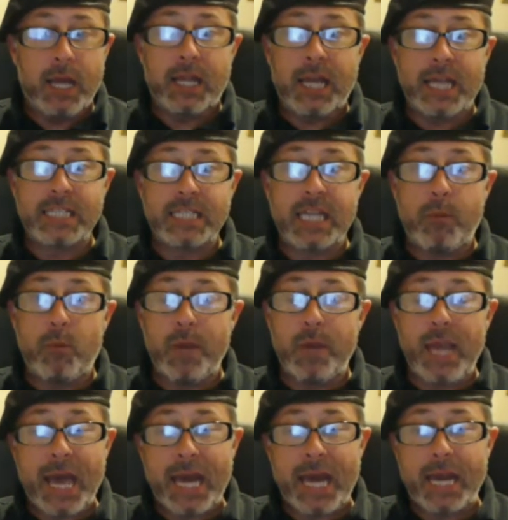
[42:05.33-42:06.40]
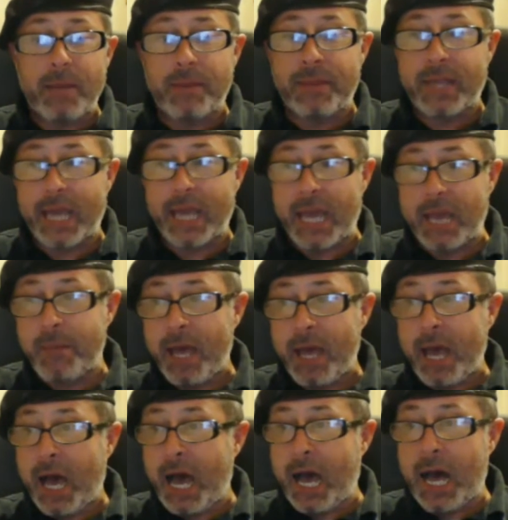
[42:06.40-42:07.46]
Last time we had him in the game,
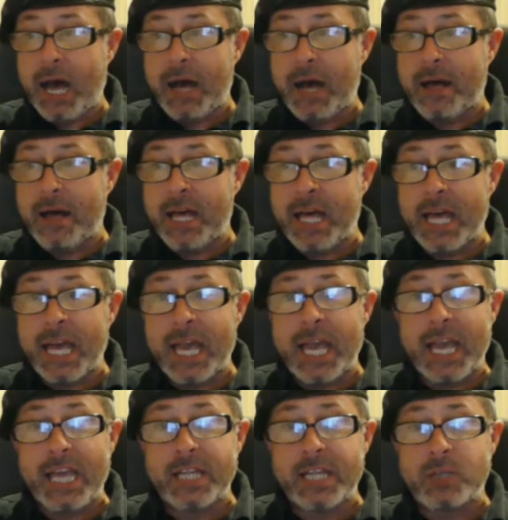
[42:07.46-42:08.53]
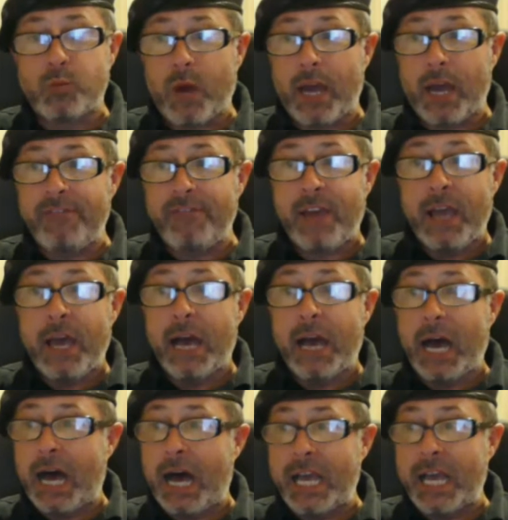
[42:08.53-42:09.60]
his wife,
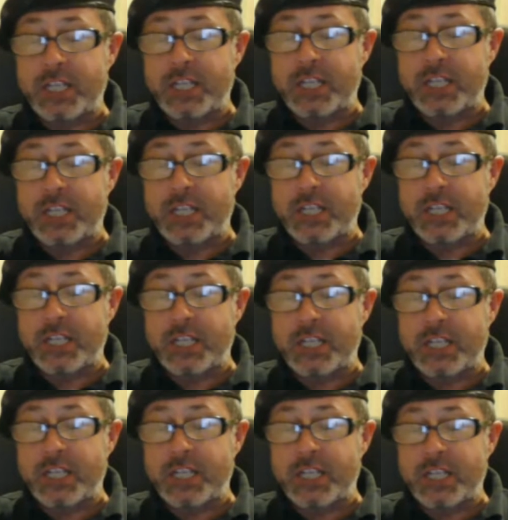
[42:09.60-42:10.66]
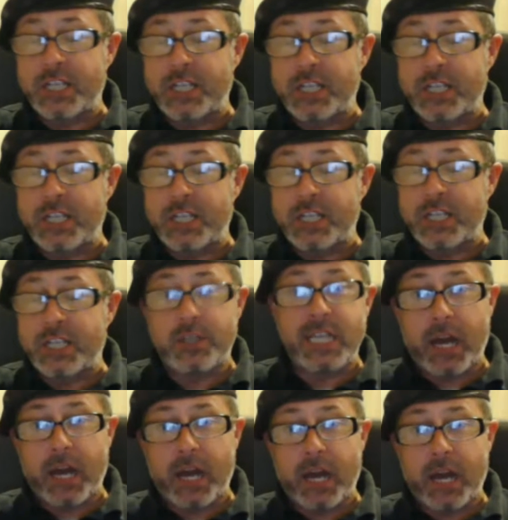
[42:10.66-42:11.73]
as
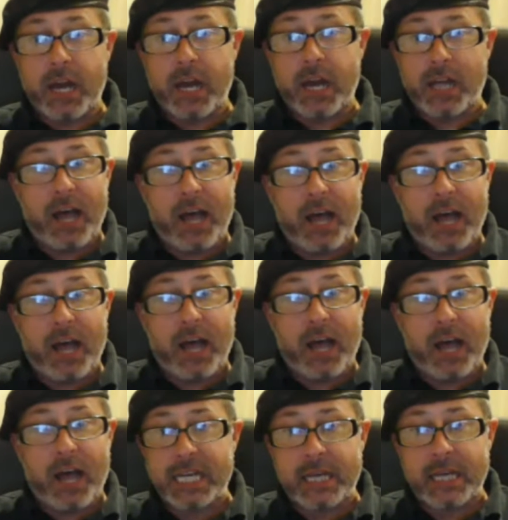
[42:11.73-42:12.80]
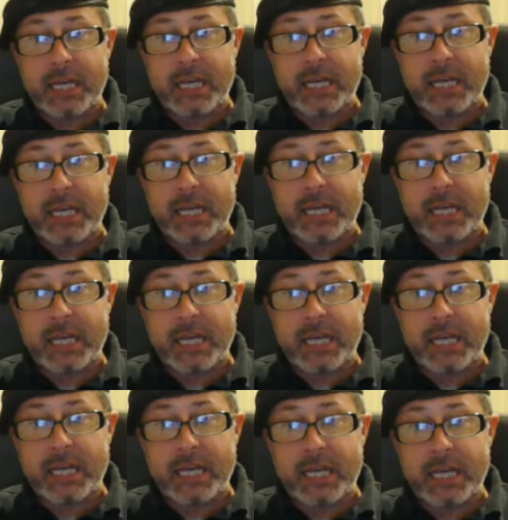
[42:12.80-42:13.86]
soon as he got pad
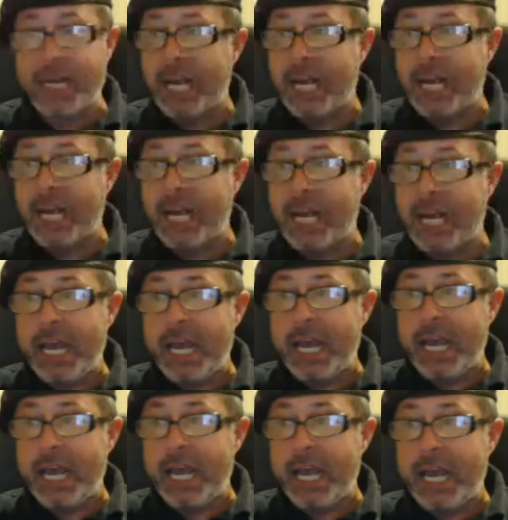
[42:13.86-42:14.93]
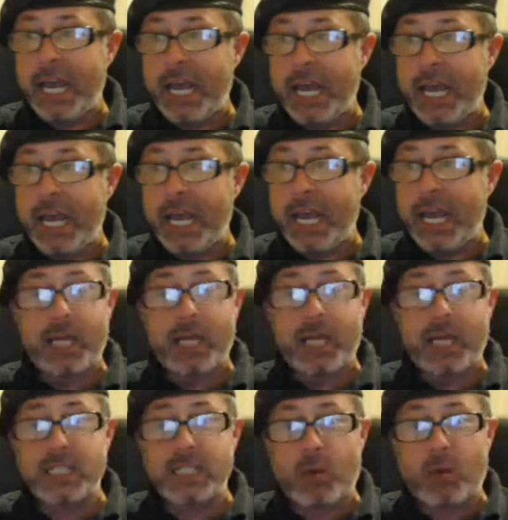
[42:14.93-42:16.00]
to play with us online, his wife made him take the
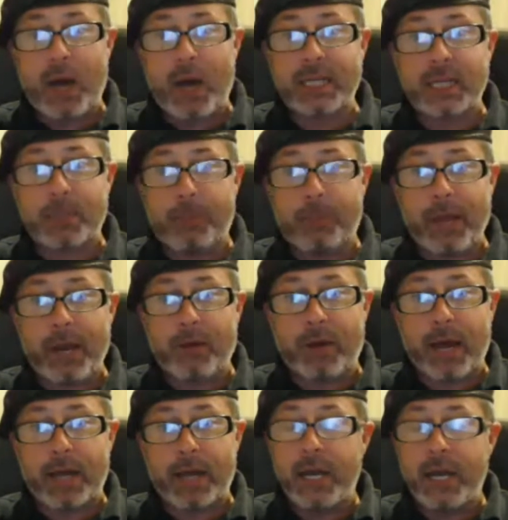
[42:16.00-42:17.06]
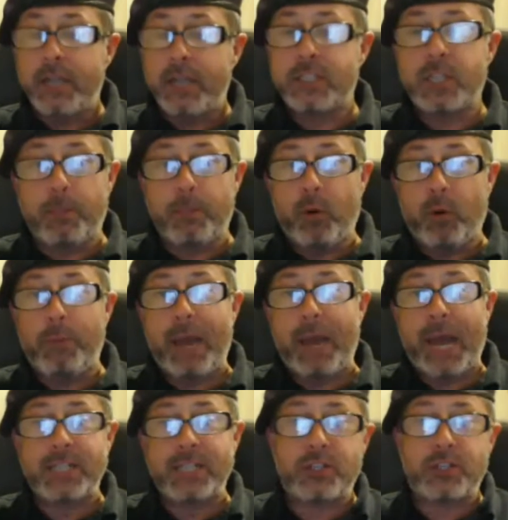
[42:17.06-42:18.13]
3 kids and go out to the playground. So the
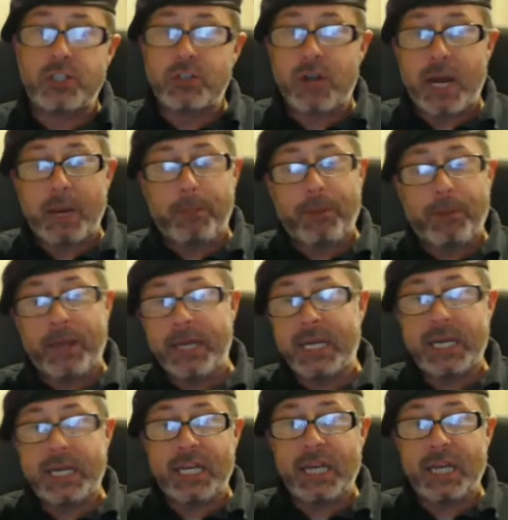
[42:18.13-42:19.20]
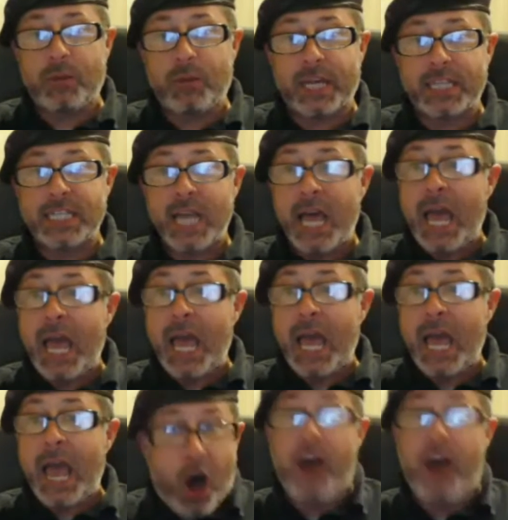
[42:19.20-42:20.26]
poor bastard's trying to play D&D with us
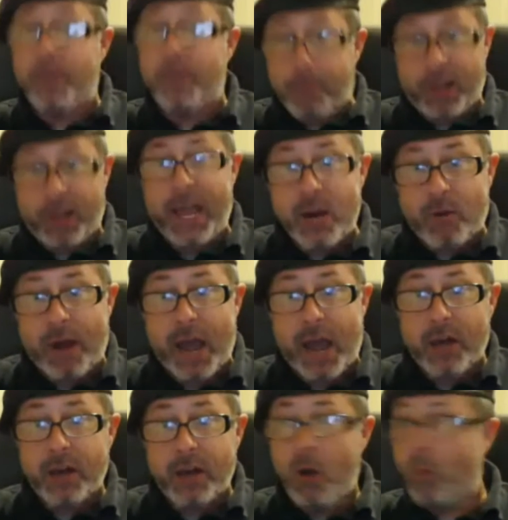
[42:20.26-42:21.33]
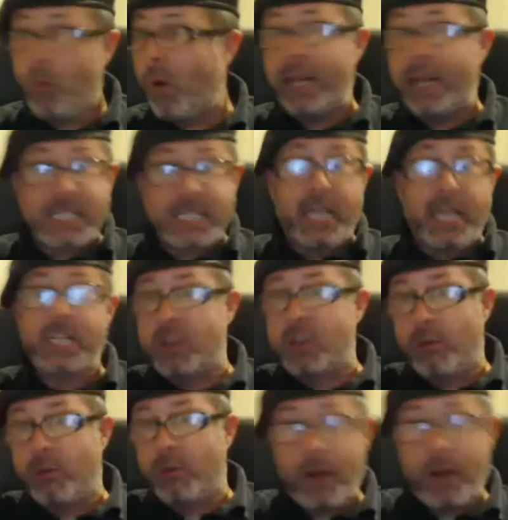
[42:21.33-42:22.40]
on the playground while his kids
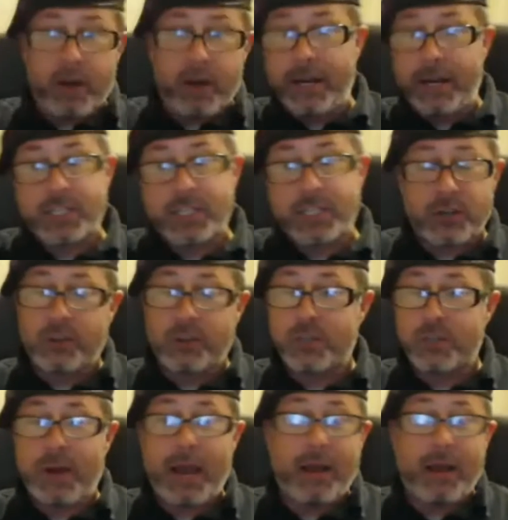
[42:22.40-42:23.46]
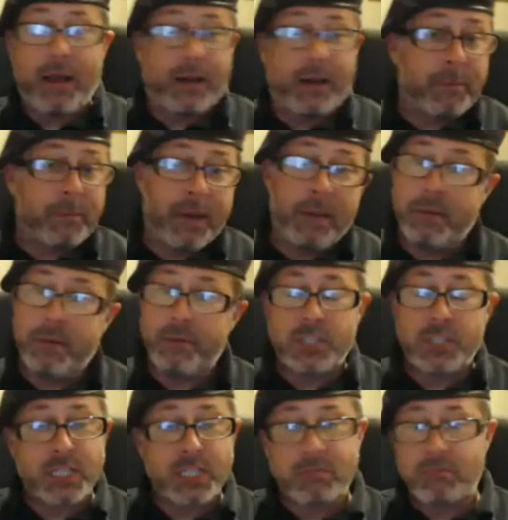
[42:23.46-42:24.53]
are running around in circles around him. I
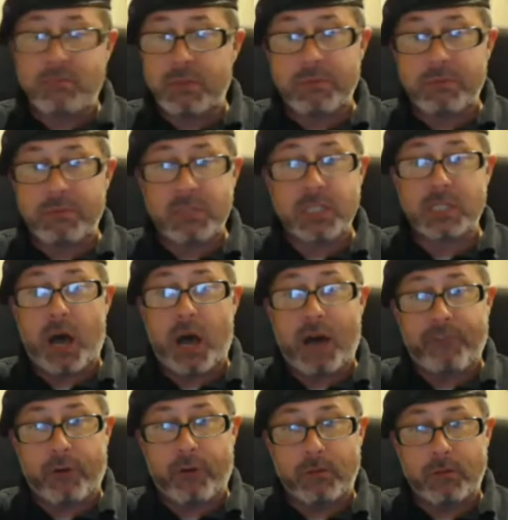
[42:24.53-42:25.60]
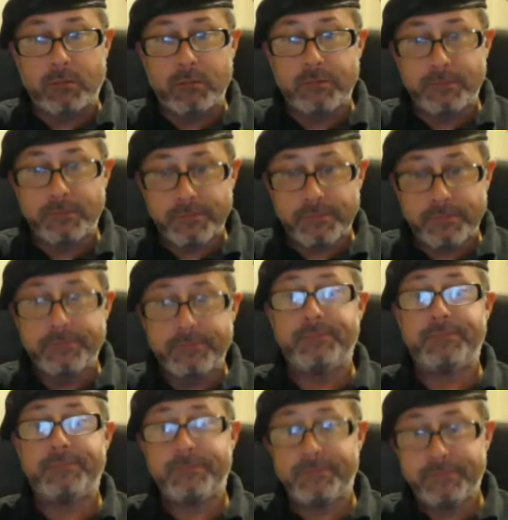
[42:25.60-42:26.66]
mean, it was just awful.
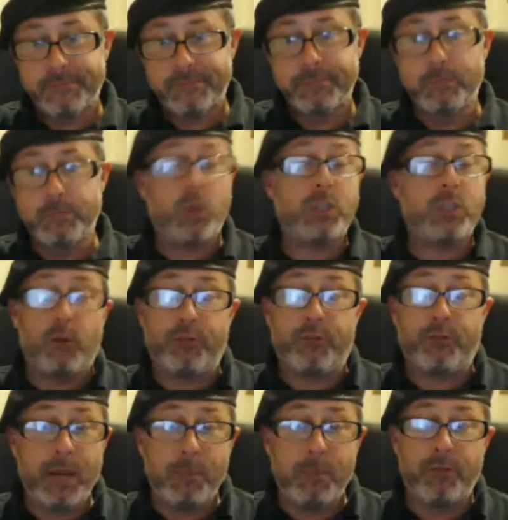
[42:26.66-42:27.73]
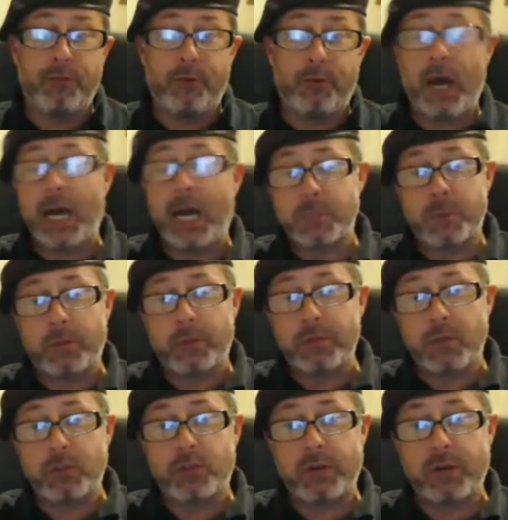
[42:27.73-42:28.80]
More so for him than for
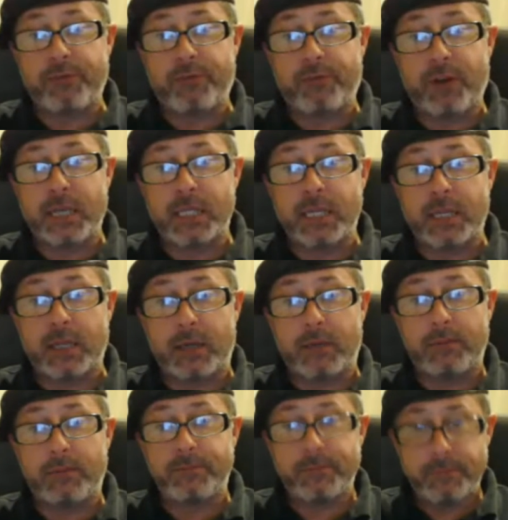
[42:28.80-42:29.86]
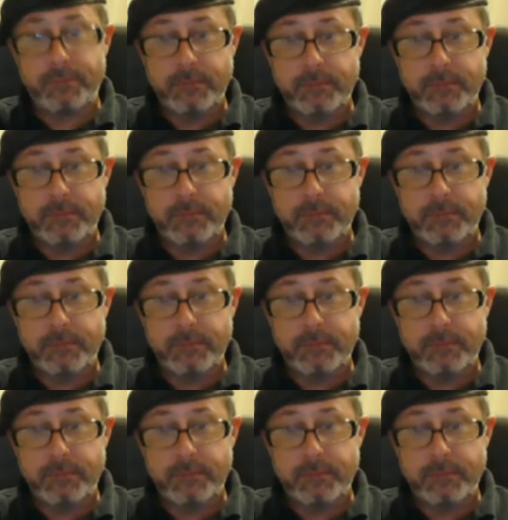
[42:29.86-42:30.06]
us, but it was no treat for us either.